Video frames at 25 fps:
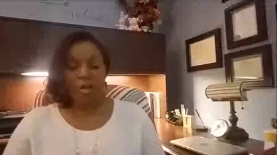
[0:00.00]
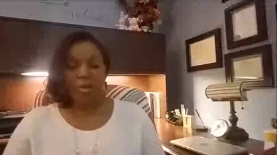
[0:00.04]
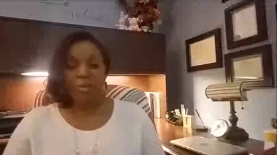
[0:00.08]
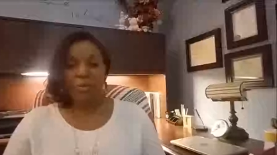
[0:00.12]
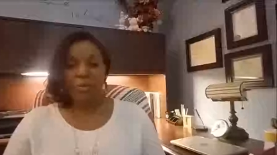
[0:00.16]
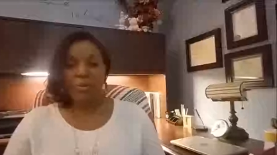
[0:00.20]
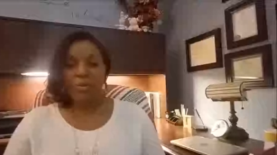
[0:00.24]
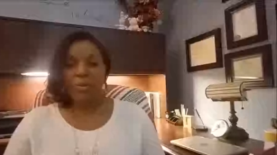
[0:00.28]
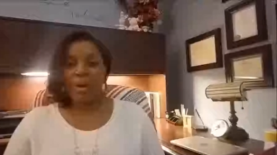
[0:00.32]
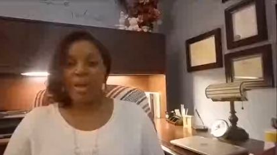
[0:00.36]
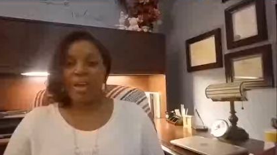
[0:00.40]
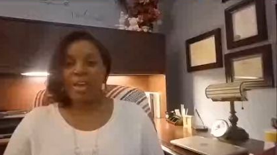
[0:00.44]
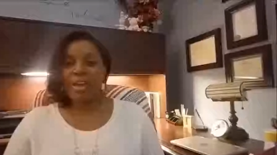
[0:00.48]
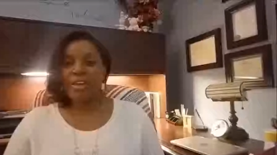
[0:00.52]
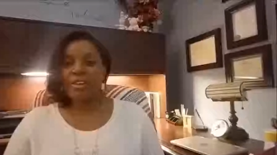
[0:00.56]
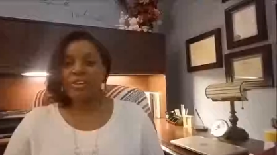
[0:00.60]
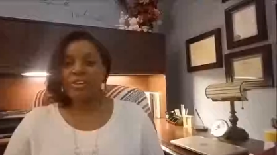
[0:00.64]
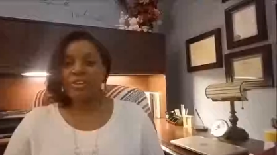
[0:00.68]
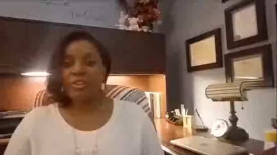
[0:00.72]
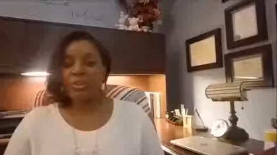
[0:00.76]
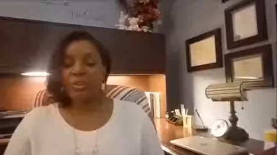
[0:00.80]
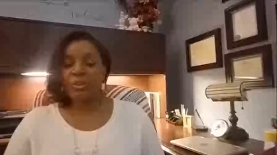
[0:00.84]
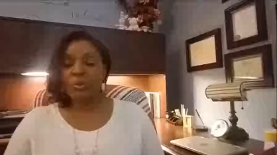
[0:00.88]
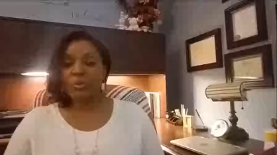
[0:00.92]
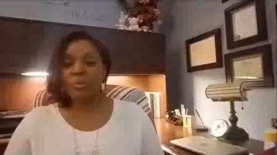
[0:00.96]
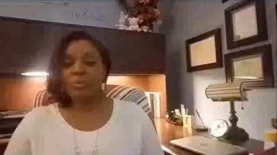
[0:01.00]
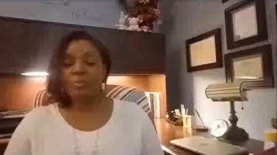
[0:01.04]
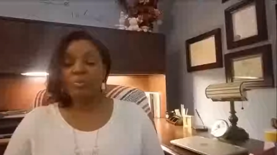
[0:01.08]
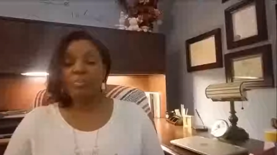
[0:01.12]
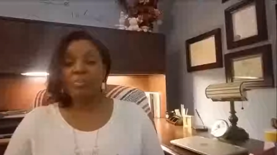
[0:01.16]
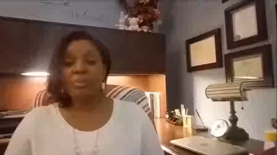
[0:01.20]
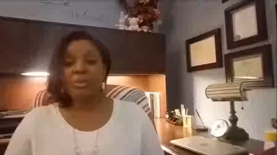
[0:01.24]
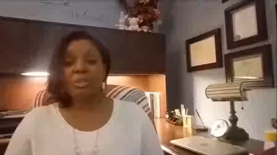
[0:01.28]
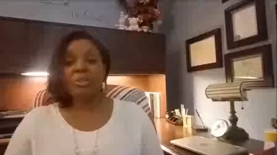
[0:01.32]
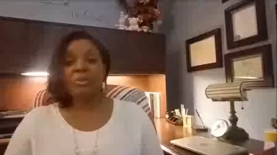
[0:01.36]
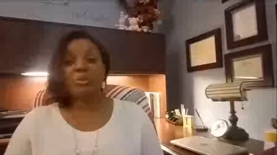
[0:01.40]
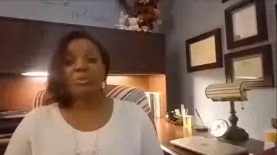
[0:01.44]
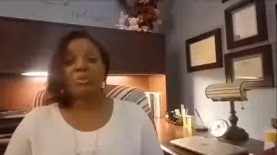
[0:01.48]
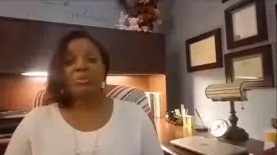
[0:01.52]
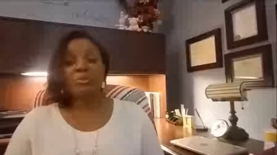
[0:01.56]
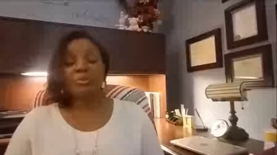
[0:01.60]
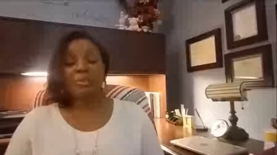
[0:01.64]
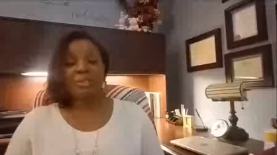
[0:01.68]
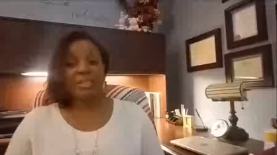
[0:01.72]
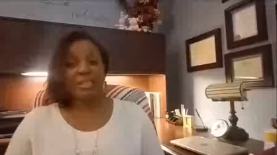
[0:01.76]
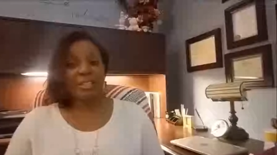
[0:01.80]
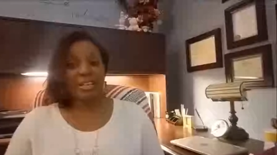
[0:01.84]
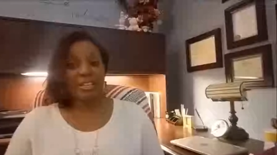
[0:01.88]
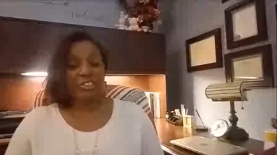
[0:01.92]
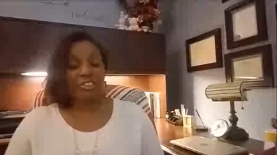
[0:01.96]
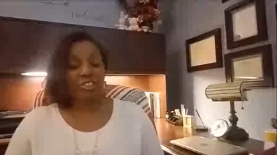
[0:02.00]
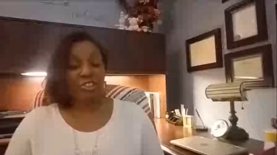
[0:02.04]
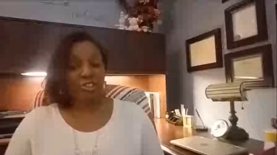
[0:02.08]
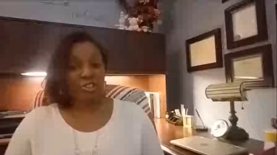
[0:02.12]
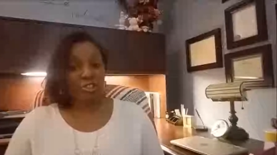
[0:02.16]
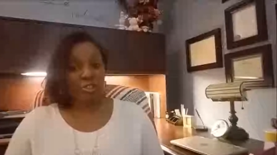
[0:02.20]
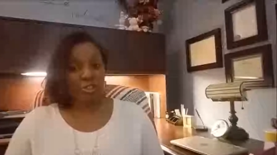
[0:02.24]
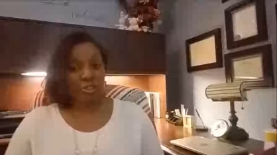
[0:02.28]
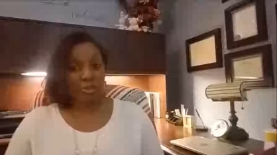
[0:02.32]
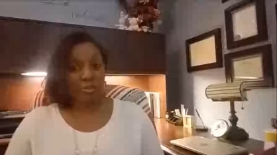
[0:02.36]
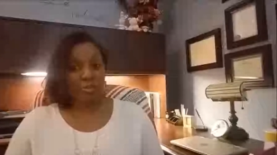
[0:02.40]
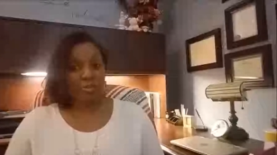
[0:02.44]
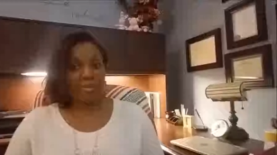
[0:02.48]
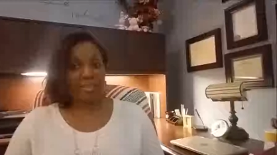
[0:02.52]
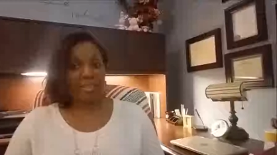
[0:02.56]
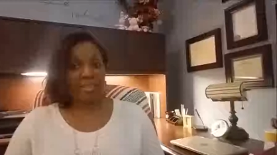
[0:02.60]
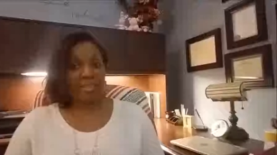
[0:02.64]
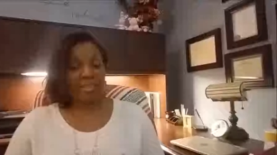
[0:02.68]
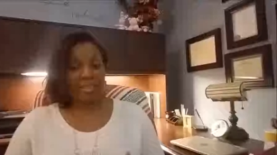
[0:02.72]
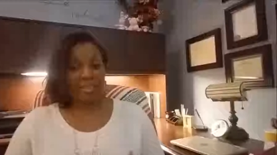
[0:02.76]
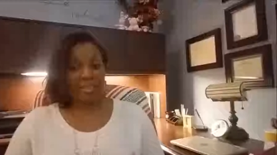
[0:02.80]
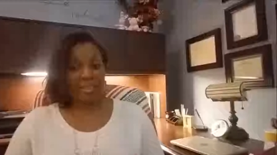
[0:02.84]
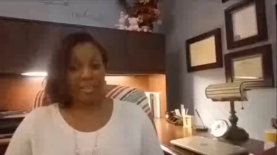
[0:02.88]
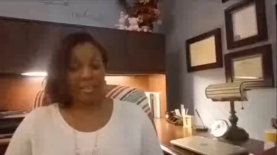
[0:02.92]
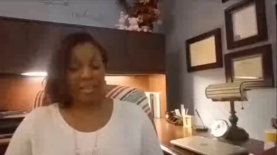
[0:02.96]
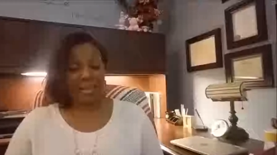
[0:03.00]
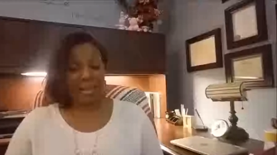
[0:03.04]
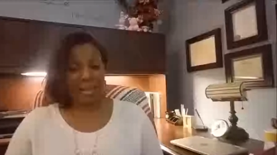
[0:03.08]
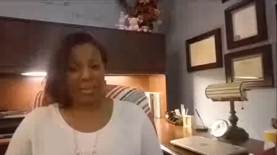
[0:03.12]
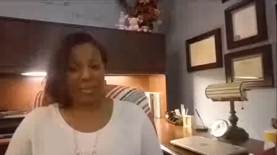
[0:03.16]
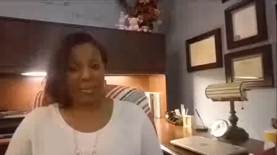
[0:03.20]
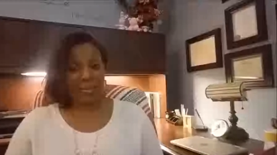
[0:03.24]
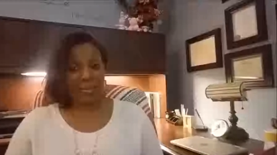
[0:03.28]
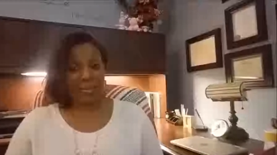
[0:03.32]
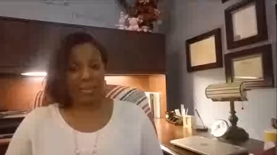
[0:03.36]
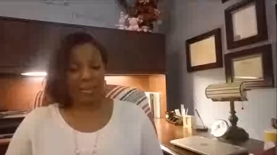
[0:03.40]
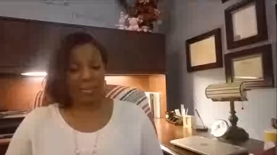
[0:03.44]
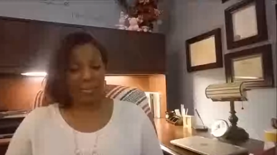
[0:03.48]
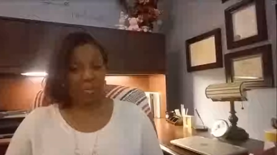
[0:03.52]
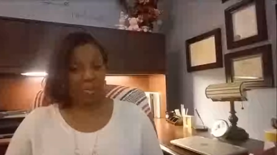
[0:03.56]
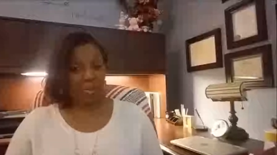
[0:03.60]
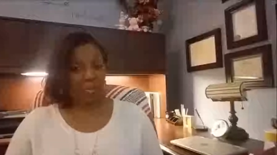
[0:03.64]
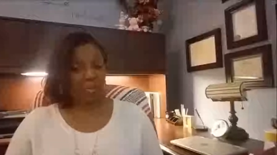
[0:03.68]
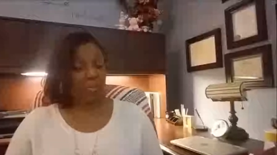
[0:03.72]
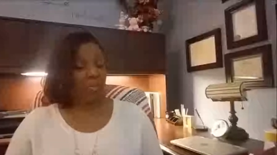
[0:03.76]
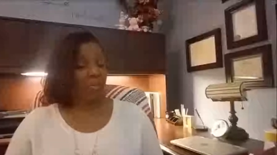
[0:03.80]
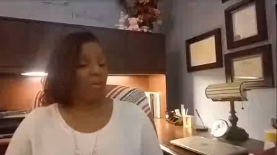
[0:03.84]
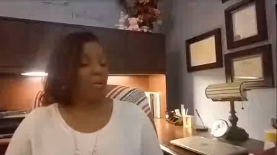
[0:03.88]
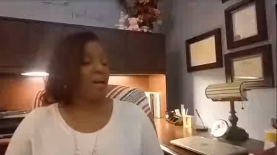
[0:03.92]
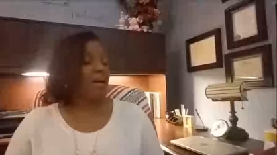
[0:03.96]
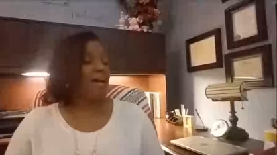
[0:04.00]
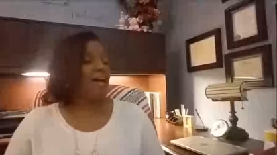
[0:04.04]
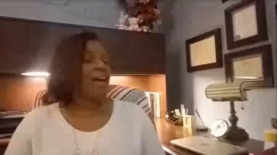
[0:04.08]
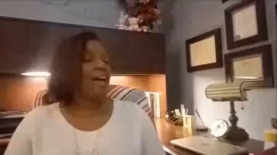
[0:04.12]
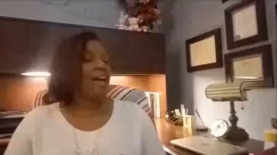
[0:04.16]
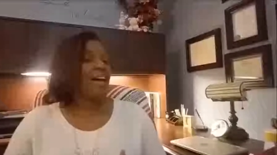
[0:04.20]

The way you build relationships and connect with people